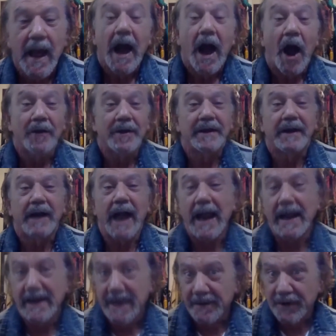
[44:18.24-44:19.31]
Are there
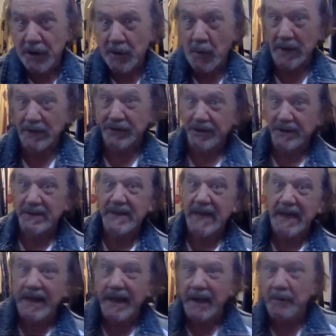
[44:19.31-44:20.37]
any other questions?
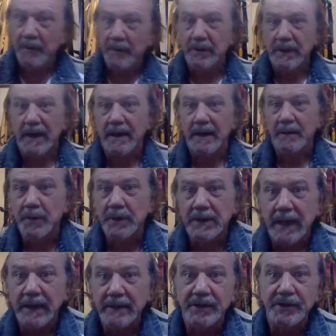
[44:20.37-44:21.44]
Anything anyone would
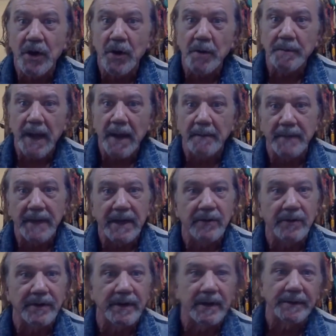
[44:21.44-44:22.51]
like to know about me
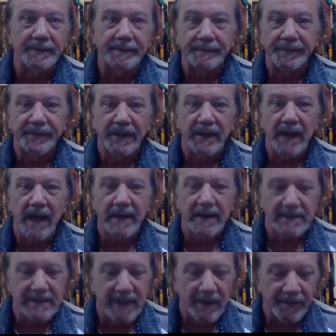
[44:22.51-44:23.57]
or the line
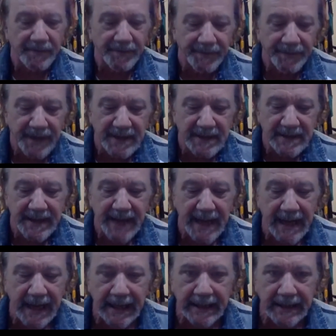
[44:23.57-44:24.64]
itself, the aesthetic?